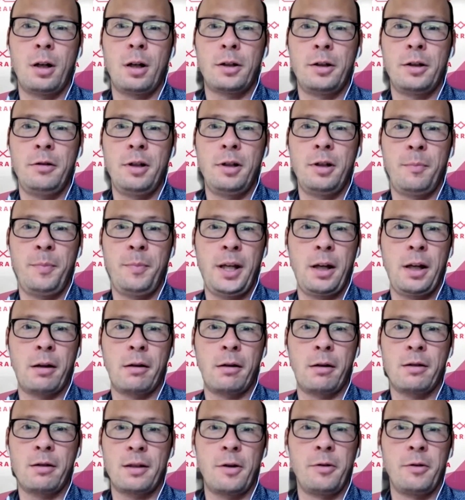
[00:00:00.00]
talk to your
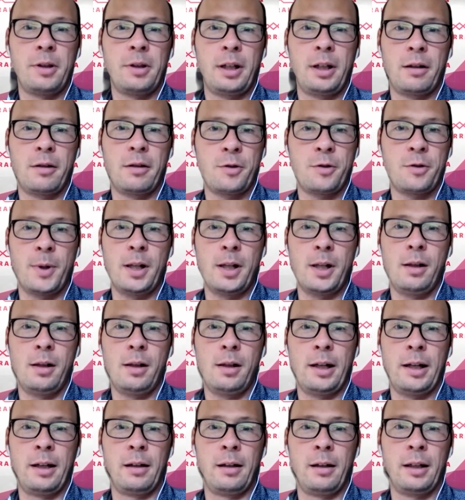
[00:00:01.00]
peers out there as
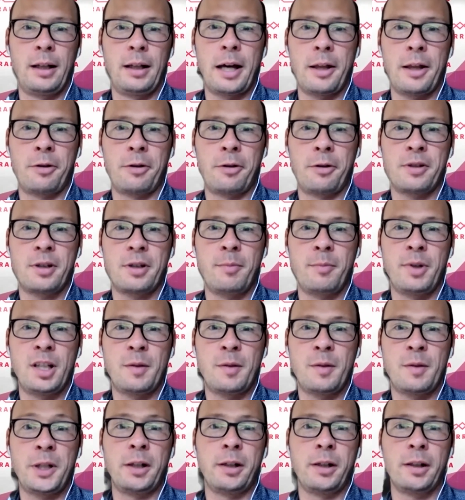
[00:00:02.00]
well and gather some
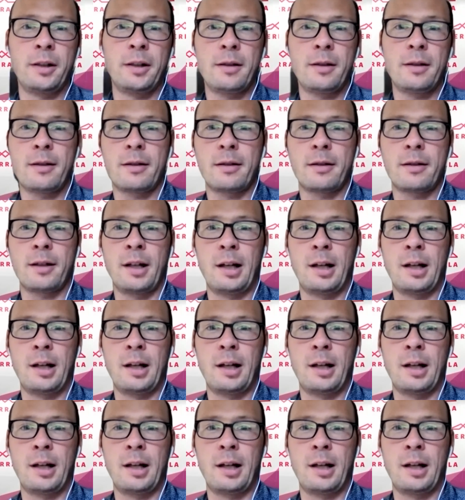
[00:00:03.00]
experience.